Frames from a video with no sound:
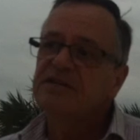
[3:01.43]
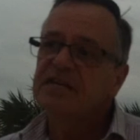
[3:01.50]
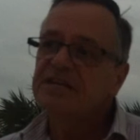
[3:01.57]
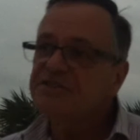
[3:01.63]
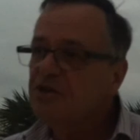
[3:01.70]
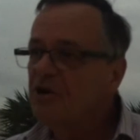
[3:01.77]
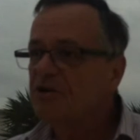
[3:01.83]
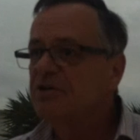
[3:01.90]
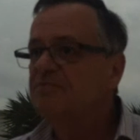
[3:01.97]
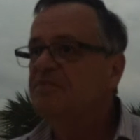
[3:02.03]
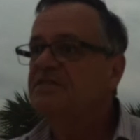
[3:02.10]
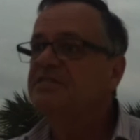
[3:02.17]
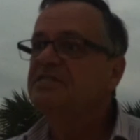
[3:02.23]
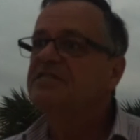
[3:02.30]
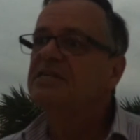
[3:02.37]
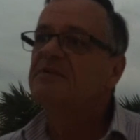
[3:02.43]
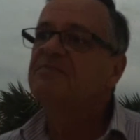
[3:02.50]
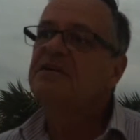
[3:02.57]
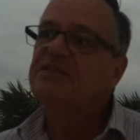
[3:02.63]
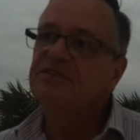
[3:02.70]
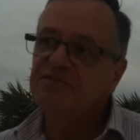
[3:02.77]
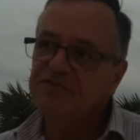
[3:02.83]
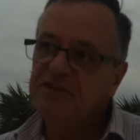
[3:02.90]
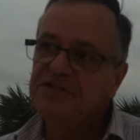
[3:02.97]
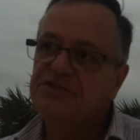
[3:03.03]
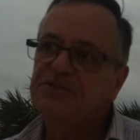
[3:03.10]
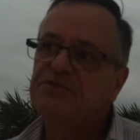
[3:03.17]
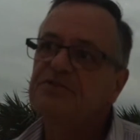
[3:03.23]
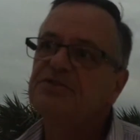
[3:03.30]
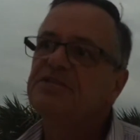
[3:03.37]
get the occupancies up, get the feet
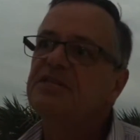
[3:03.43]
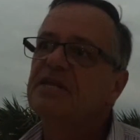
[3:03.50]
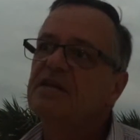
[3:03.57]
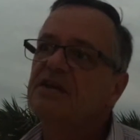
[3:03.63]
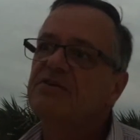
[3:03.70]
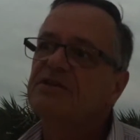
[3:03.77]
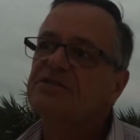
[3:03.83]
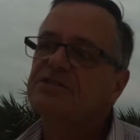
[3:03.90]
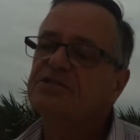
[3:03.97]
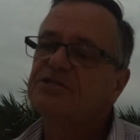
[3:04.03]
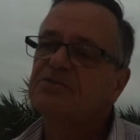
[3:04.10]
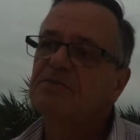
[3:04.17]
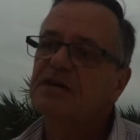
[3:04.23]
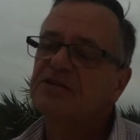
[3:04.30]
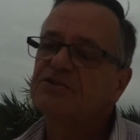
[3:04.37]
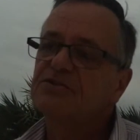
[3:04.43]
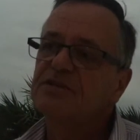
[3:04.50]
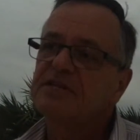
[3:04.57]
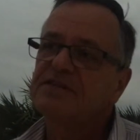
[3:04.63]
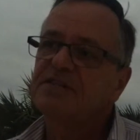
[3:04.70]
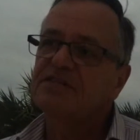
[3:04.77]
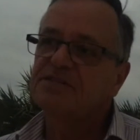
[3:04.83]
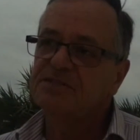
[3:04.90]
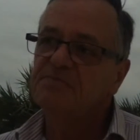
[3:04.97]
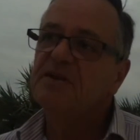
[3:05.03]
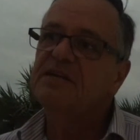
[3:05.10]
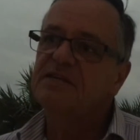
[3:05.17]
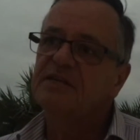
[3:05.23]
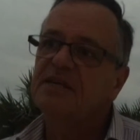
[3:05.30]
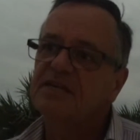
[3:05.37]
through into the areas to make sure that the
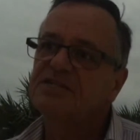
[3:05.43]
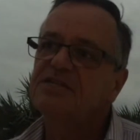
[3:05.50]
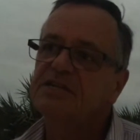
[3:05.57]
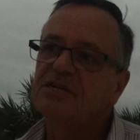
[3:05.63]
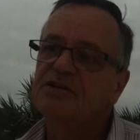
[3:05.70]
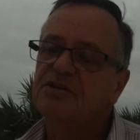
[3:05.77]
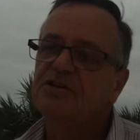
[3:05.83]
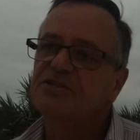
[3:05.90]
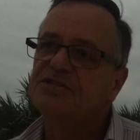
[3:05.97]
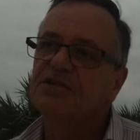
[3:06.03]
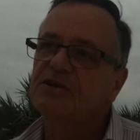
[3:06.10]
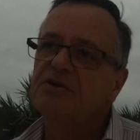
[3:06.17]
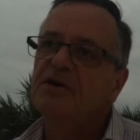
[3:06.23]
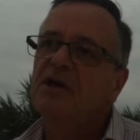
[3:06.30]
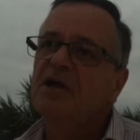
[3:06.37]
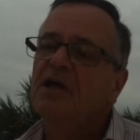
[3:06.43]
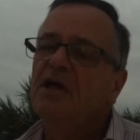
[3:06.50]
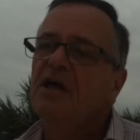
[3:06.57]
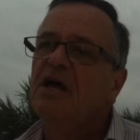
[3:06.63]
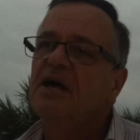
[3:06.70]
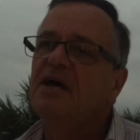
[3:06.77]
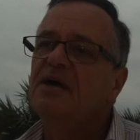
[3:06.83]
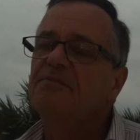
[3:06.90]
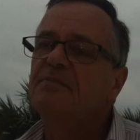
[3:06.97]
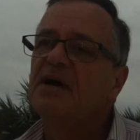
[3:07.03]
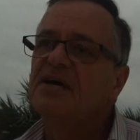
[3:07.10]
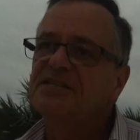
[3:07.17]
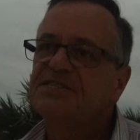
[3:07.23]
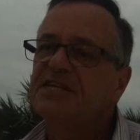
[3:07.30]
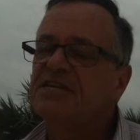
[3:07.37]
spend actually occurs. So
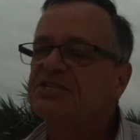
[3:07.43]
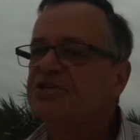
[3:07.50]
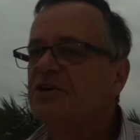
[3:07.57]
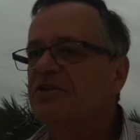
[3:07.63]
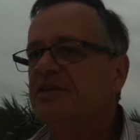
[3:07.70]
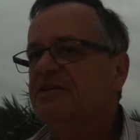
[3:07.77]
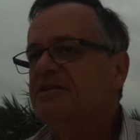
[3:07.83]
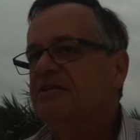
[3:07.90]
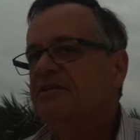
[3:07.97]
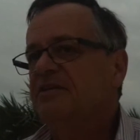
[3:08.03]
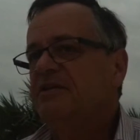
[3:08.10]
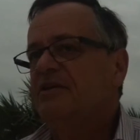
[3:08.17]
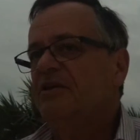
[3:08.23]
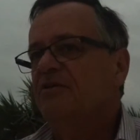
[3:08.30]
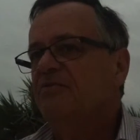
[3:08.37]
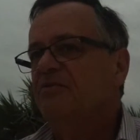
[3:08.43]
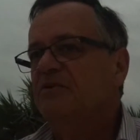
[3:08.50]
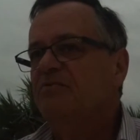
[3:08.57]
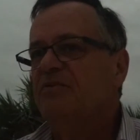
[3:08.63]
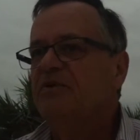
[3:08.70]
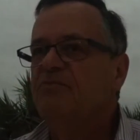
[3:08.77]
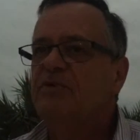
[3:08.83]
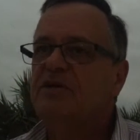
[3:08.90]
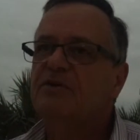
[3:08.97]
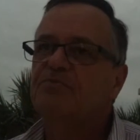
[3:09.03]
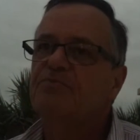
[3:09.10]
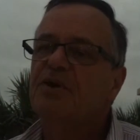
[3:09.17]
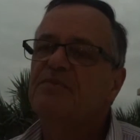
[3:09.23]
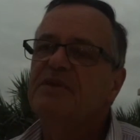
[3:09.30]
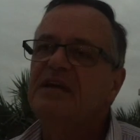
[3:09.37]
our stats show that, you know, we could
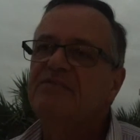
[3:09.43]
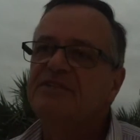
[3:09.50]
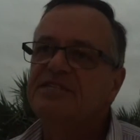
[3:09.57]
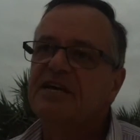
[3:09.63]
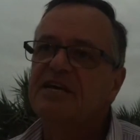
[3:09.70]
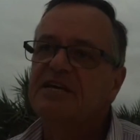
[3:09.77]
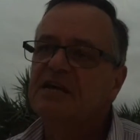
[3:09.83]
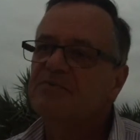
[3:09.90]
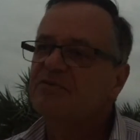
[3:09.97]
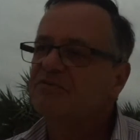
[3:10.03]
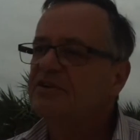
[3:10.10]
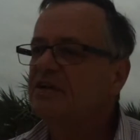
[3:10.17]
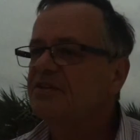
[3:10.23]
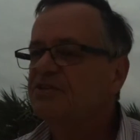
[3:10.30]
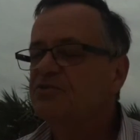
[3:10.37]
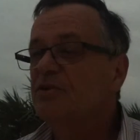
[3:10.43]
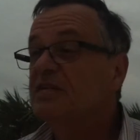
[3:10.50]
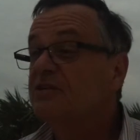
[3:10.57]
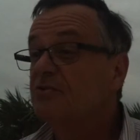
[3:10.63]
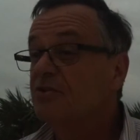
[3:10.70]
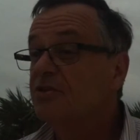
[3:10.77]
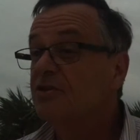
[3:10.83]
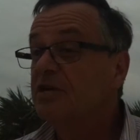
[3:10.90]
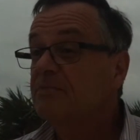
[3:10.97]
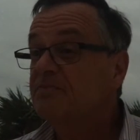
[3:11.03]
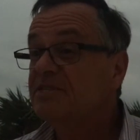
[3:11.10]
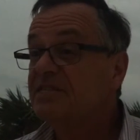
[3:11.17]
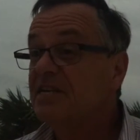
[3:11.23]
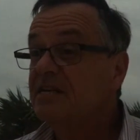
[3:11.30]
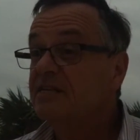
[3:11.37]
probably have a take up of another 20 or
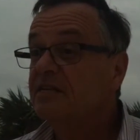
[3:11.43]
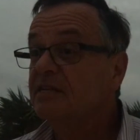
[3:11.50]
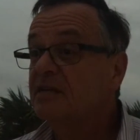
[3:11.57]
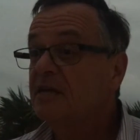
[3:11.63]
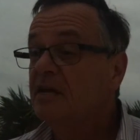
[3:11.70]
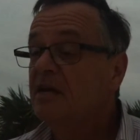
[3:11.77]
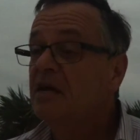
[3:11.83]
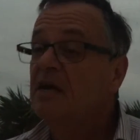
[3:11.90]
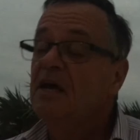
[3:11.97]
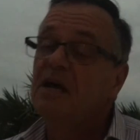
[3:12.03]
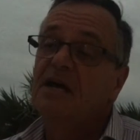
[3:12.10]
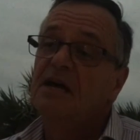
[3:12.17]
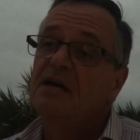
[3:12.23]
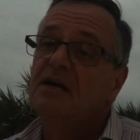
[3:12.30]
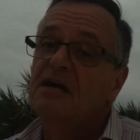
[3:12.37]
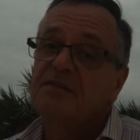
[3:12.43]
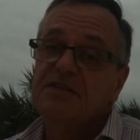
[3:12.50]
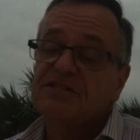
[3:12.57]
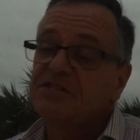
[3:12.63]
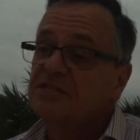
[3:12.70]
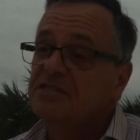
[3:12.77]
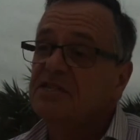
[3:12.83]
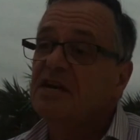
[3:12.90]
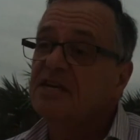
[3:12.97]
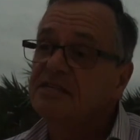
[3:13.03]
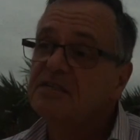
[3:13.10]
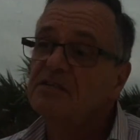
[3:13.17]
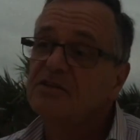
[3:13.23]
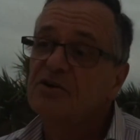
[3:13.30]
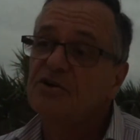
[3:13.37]
30%, and this is an
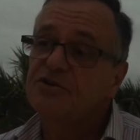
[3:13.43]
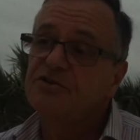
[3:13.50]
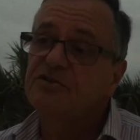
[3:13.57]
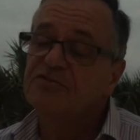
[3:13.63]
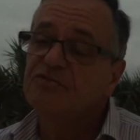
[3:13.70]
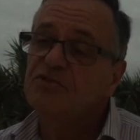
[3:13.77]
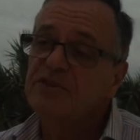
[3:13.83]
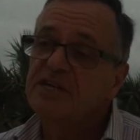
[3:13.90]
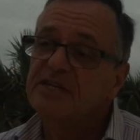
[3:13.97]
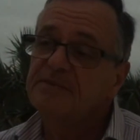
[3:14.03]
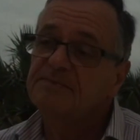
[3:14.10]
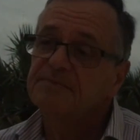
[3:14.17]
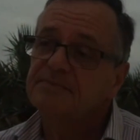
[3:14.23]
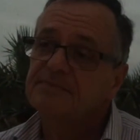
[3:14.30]
ideal conduit for that.